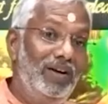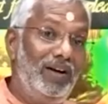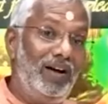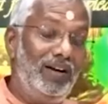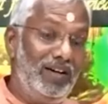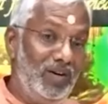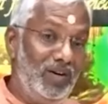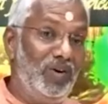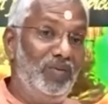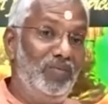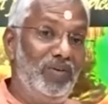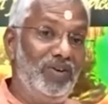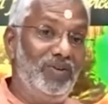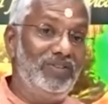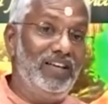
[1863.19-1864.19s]
Already one
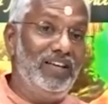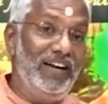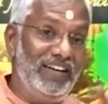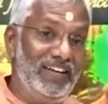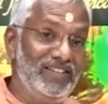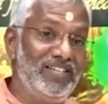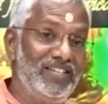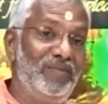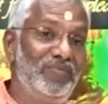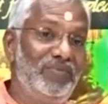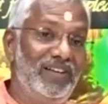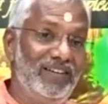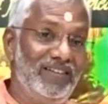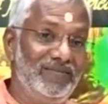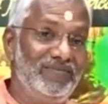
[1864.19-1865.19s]
Bhagavad Gita, 18
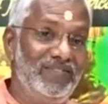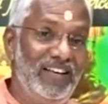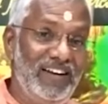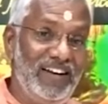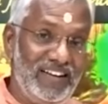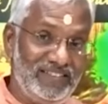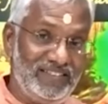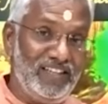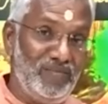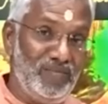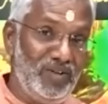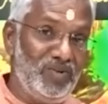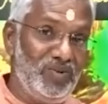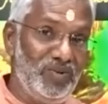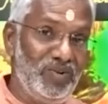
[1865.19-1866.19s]
chapter. They are asking
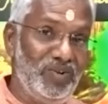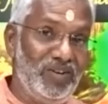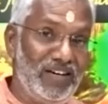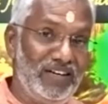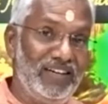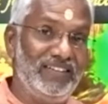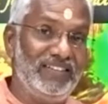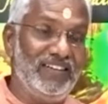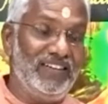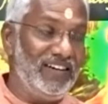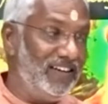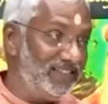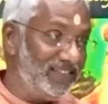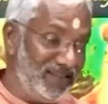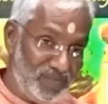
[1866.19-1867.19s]
me to conduct the
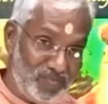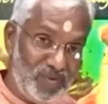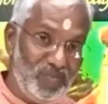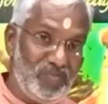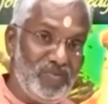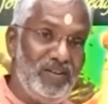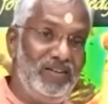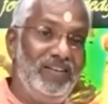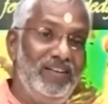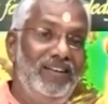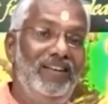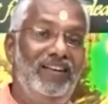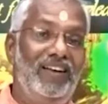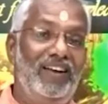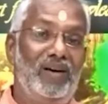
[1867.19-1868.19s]
class and people are
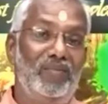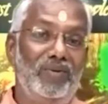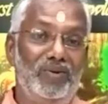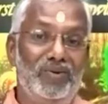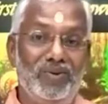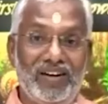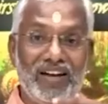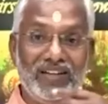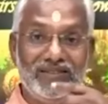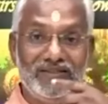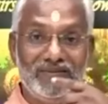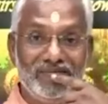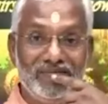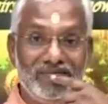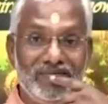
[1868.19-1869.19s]
coming to class.